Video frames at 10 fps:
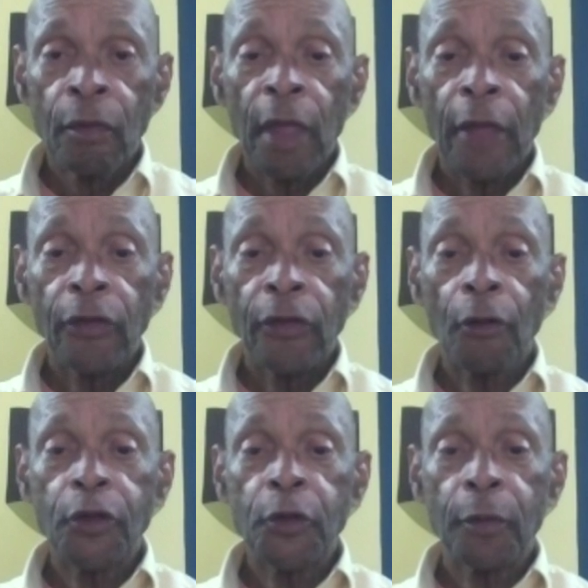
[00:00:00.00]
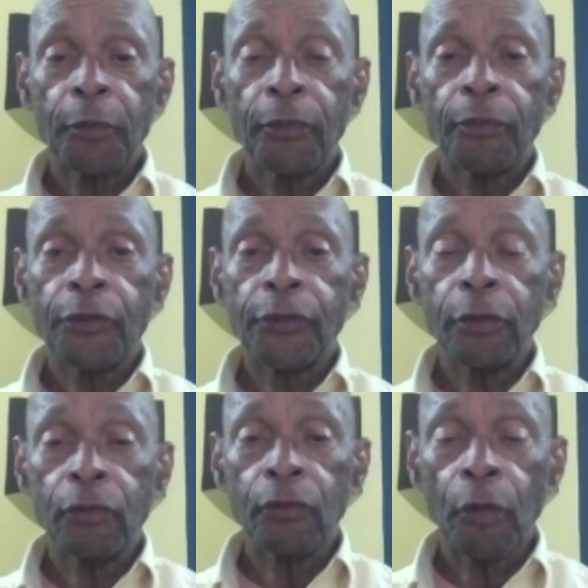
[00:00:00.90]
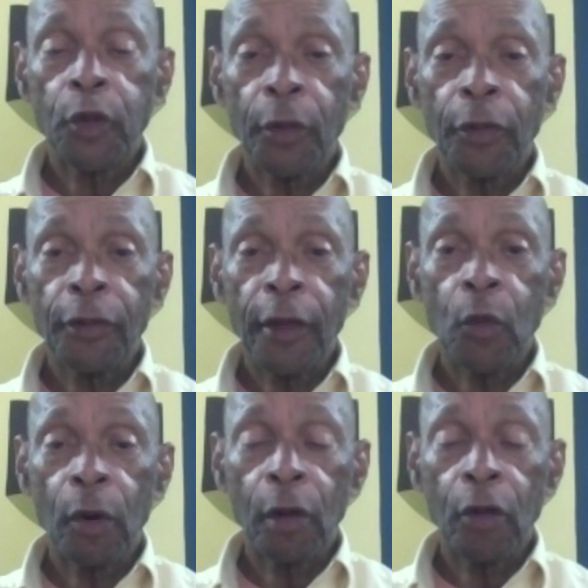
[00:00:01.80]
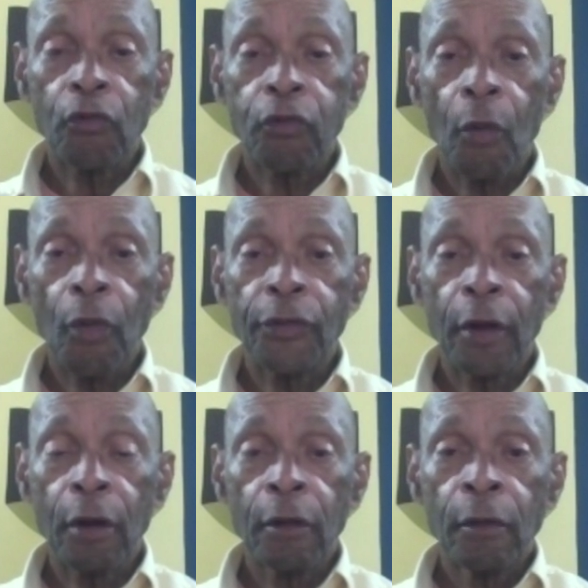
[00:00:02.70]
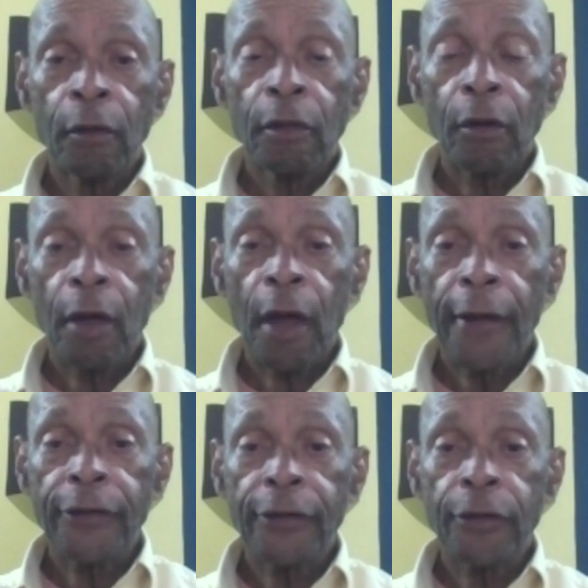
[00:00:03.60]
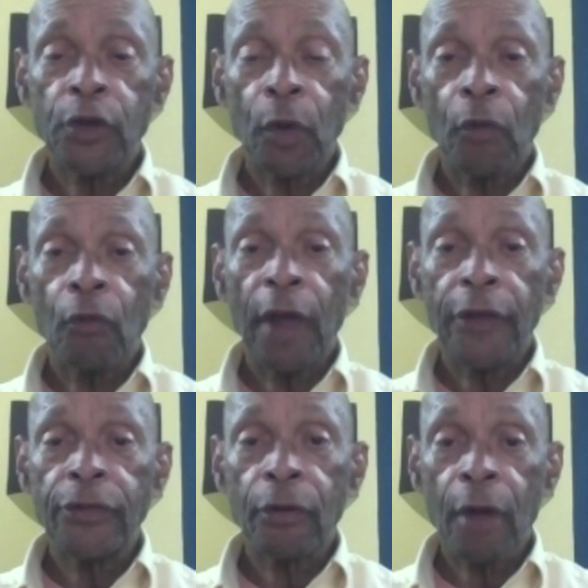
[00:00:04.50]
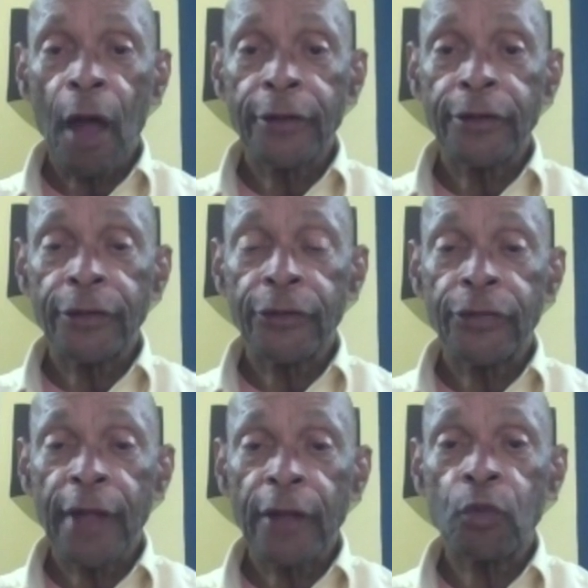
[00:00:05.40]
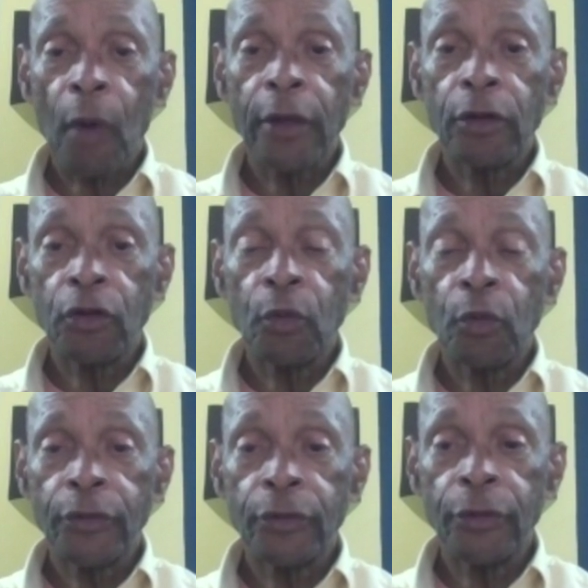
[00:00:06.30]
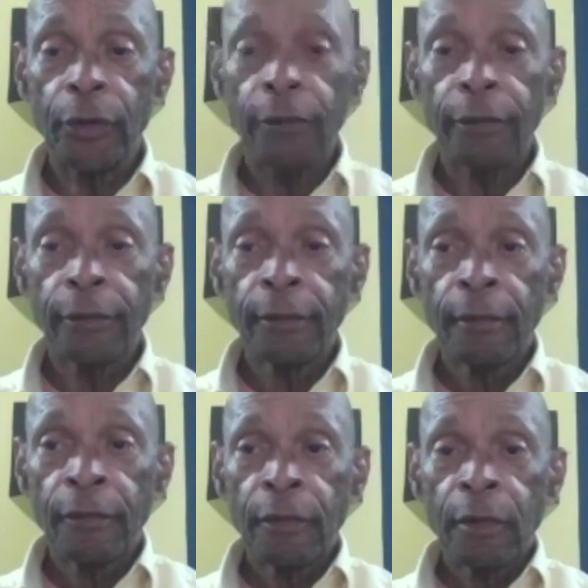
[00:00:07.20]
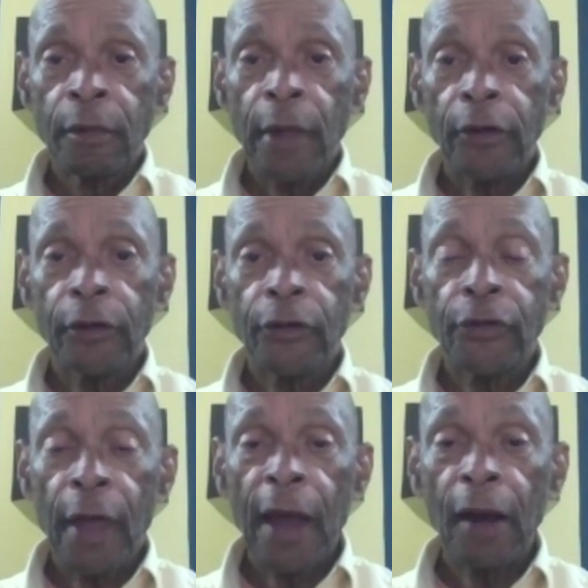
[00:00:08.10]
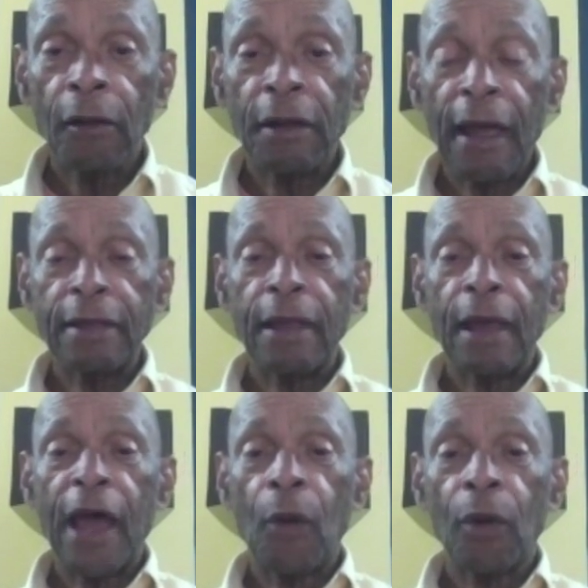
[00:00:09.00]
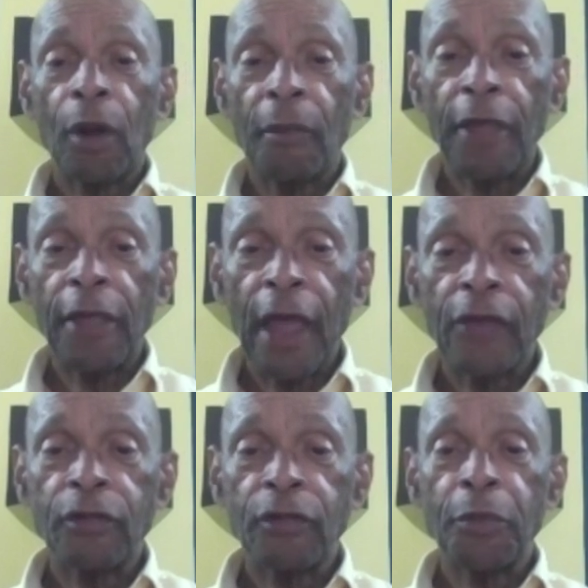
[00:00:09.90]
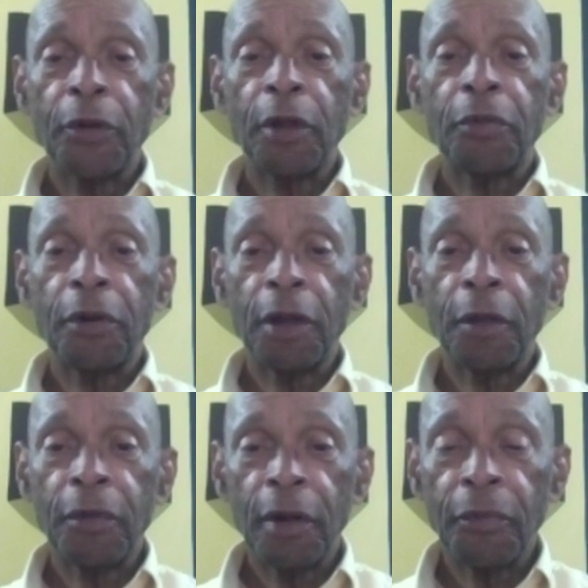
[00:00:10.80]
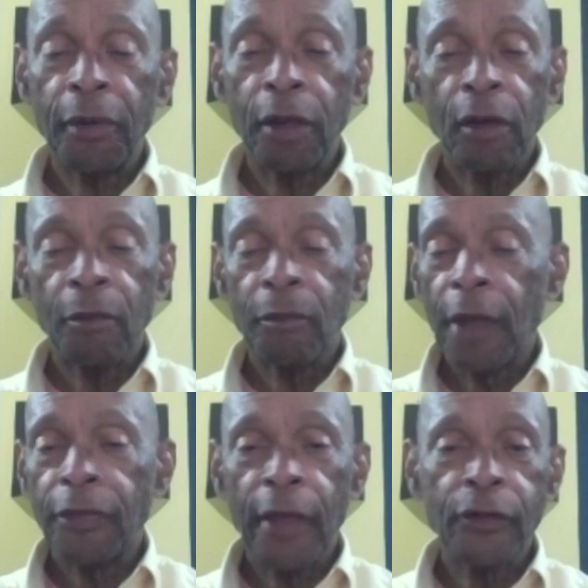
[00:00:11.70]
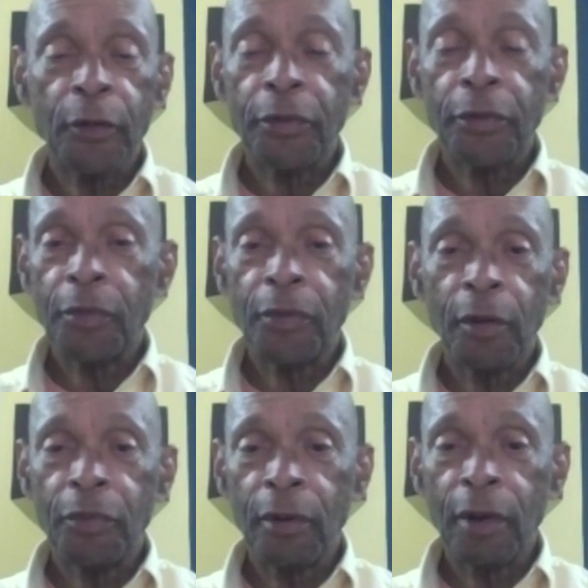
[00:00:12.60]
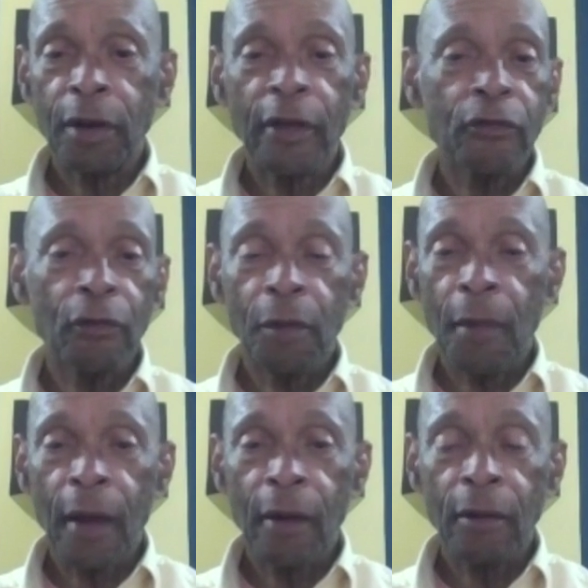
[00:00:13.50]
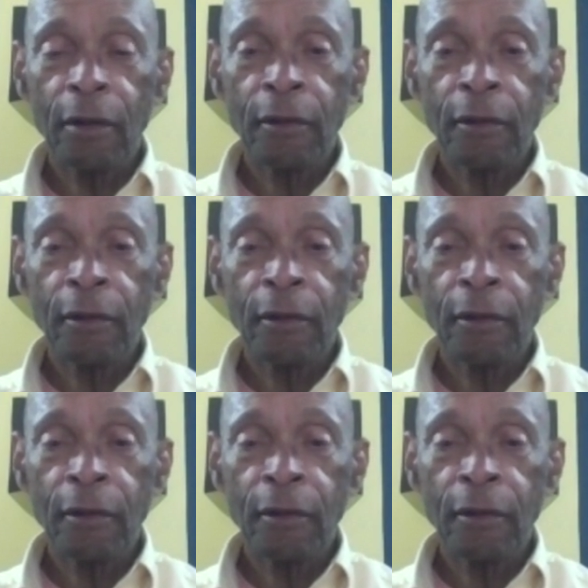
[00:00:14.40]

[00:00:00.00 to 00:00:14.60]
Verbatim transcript: And the ultimate, the ultimate thing you want to control is their, their consciousness. You want to raise their consciousness. That's why you do what you do. Now you're going to say, I don't like that. I want to make things that are pretty, pretty, pretty, pretty. You can make things that are pretty, pretty, pretty. It doesn't really matter.